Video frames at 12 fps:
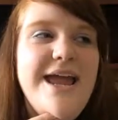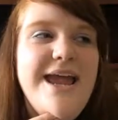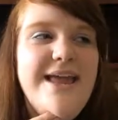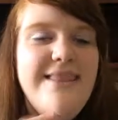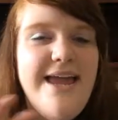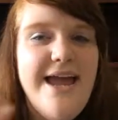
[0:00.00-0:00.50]

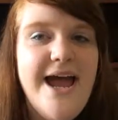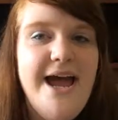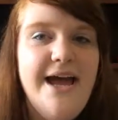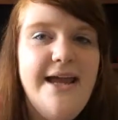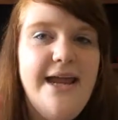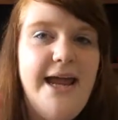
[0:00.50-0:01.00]
And they
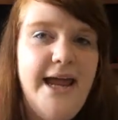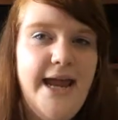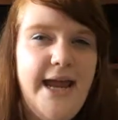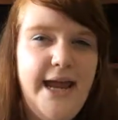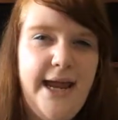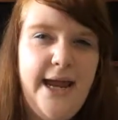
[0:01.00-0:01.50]
had
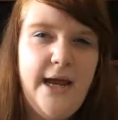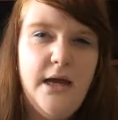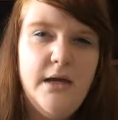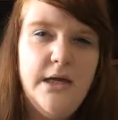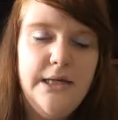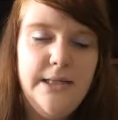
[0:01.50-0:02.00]
a
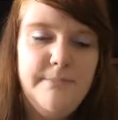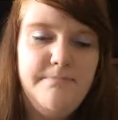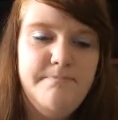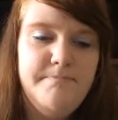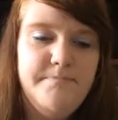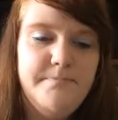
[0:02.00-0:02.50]

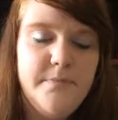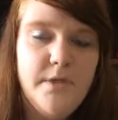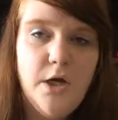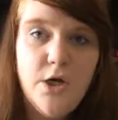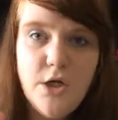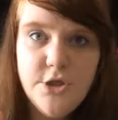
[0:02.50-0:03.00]

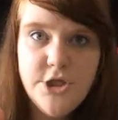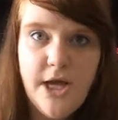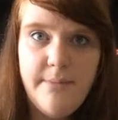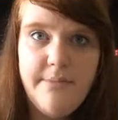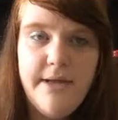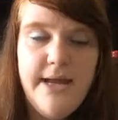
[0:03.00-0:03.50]
occult
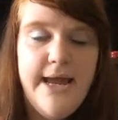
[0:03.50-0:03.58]
shop,